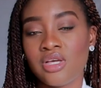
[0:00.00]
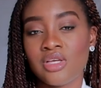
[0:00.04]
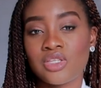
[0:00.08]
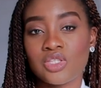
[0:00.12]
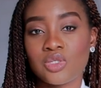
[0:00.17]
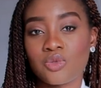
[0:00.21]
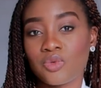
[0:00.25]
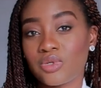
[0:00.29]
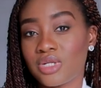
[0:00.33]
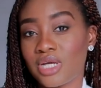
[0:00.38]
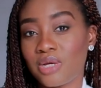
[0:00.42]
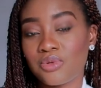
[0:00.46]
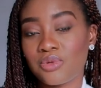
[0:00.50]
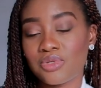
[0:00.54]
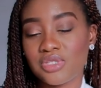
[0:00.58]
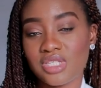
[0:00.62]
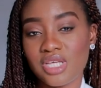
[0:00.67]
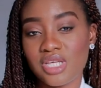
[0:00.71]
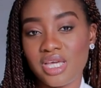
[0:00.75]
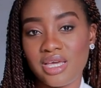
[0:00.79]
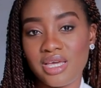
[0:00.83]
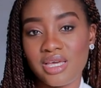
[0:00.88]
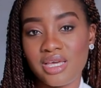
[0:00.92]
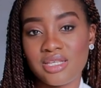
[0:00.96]
So what I would
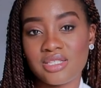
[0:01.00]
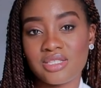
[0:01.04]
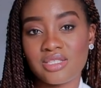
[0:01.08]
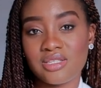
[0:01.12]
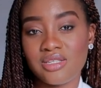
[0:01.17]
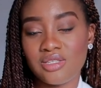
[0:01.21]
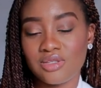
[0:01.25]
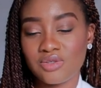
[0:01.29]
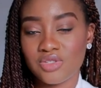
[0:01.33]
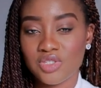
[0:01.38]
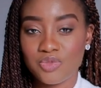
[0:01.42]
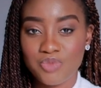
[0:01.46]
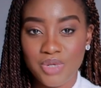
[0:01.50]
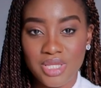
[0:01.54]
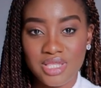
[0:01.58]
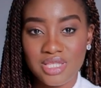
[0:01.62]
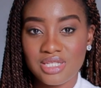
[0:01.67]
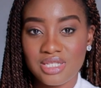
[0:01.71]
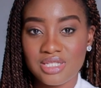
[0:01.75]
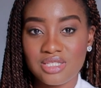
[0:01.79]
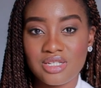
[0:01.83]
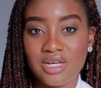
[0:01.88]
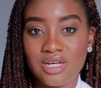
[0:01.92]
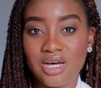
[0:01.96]
say is, you know, spend
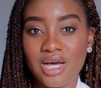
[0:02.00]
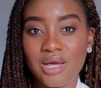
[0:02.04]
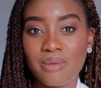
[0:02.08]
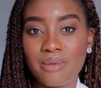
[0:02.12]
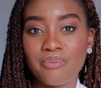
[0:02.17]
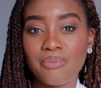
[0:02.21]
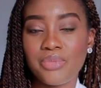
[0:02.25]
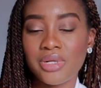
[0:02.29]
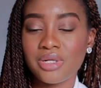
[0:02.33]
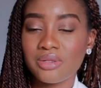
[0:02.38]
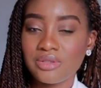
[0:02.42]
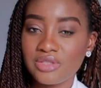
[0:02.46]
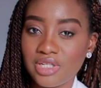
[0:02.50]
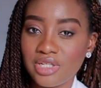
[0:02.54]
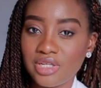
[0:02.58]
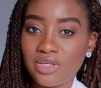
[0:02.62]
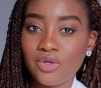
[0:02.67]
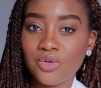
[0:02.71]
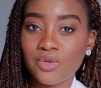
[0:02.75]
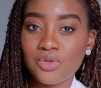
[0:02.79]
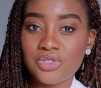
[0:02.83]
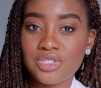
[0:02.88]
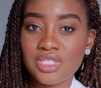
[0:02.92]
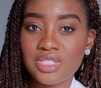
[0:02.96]
this time building
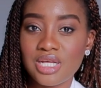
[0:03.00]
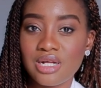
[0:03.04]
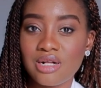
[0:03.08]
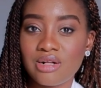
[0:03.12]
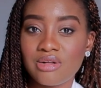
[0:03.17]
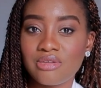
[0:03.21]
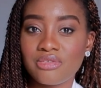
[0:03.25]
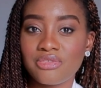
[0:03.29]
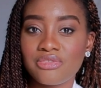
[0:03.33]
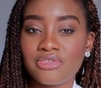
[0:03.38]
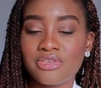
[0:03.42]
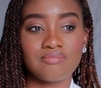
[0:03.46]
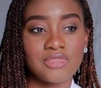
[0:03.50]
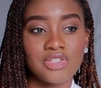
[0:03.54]
yourself,